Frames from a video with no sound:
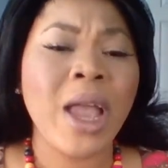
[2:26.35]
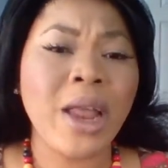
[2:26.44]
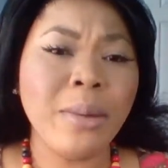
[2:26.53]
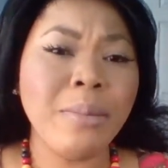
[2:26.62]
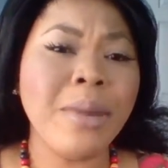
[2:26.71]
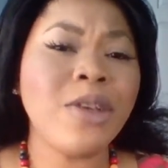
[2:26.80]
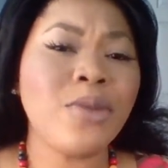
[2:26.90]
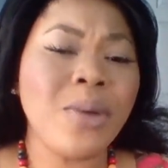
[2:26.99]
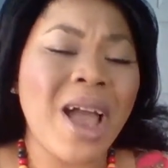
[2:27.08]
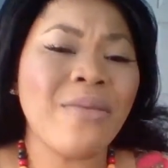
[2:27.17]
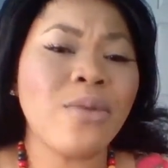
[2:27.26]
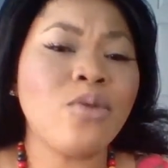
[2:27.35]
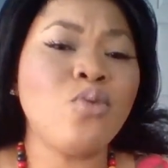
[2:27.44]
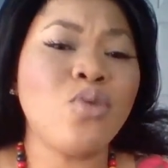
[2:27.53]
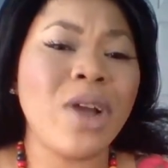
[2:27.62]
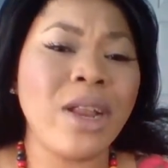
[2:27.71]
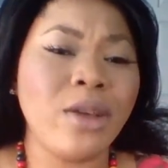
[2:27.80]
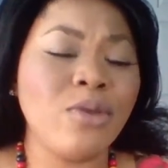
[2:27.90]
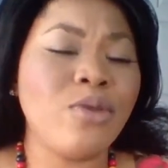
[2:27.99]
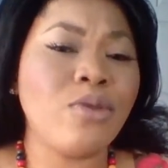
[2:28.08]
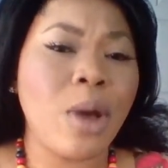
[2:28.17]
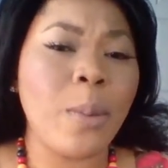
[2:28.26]
and it makes you have this
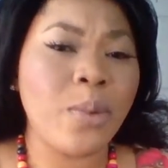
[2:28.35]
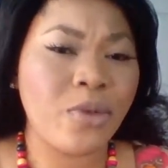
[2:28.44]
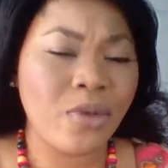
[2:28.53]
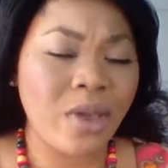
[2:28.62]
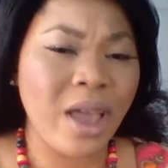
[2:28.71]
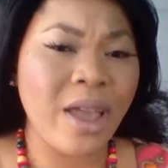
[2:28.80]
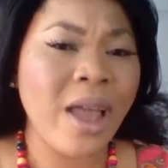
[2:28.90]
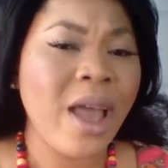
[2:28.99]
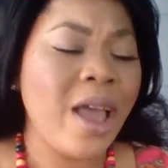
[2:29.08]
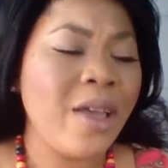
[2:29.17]
radiant, supple skin.